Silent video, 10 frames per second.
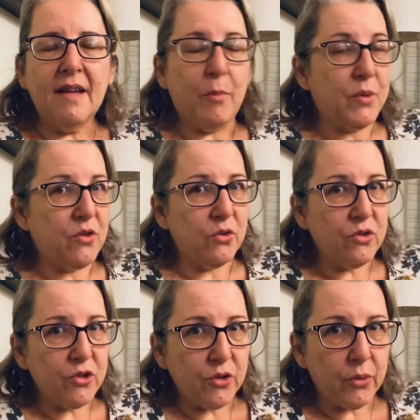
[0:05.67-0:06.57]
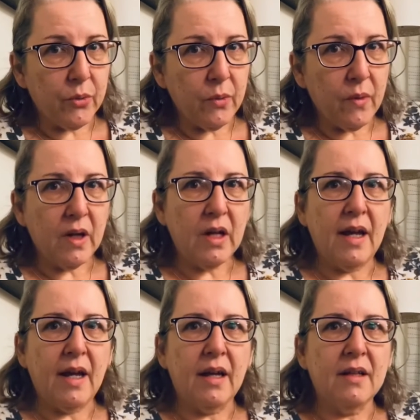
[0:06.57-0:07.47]
episode 2,
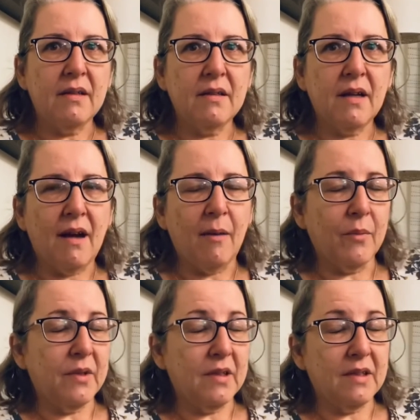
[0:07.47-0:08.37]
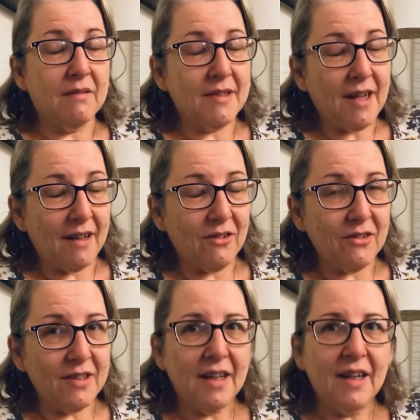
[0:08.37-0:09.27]
and I'm
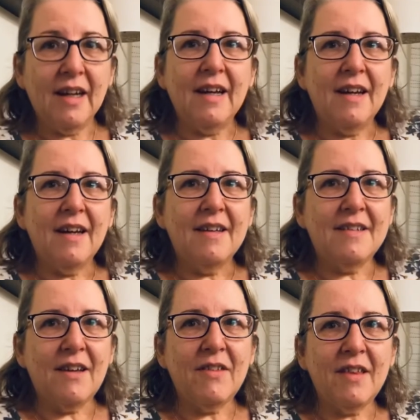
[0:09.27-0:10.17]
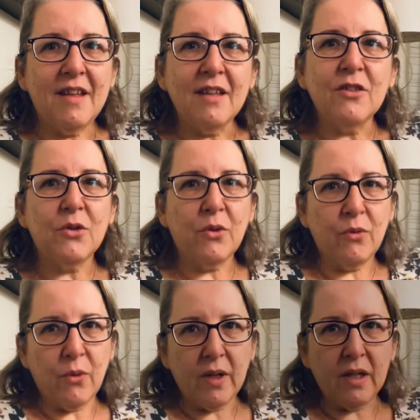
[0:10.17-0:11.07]
titled 7 Things to
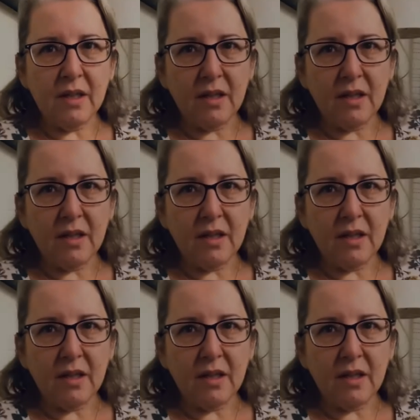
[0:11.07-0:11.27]
Avoid in